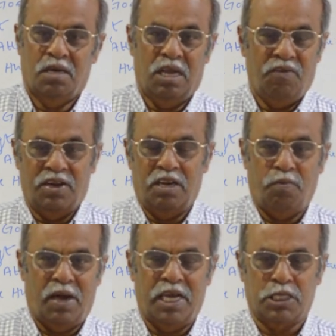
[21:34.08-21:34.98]
Even in
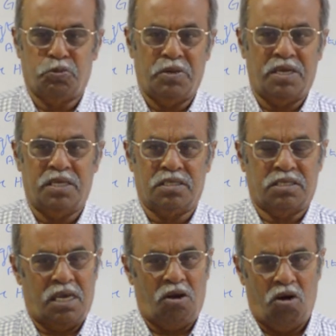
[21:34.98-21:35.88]
my experience,
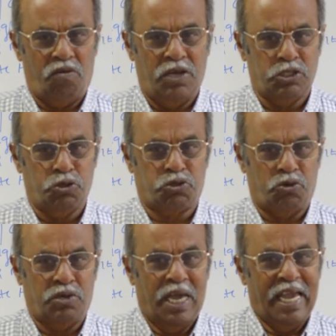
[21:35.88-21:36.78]
I always used
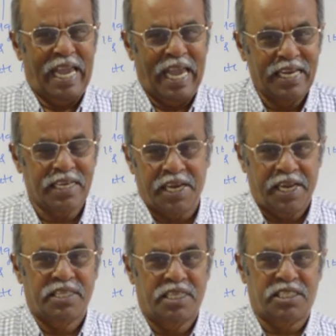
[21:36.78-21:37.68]
to
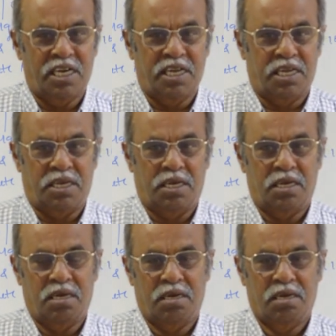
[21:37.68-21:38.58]
encourage the children,
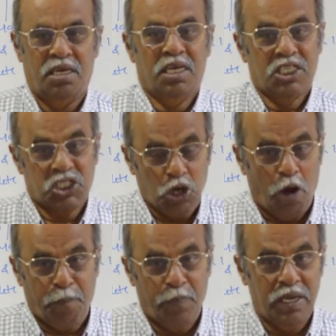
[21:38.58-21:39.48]

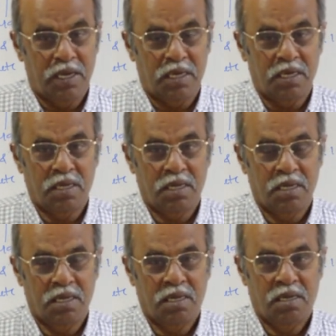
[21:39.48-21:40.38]
stop me
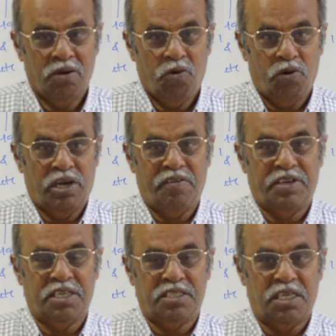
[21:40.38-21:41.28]
when I
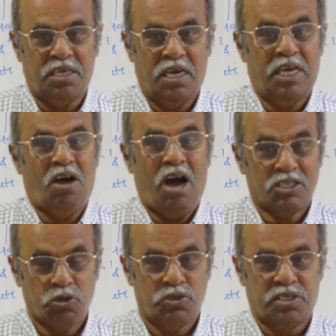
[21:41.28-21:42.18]
was teaching and
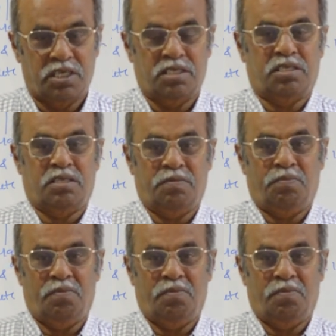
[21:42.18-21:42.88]
ask questions.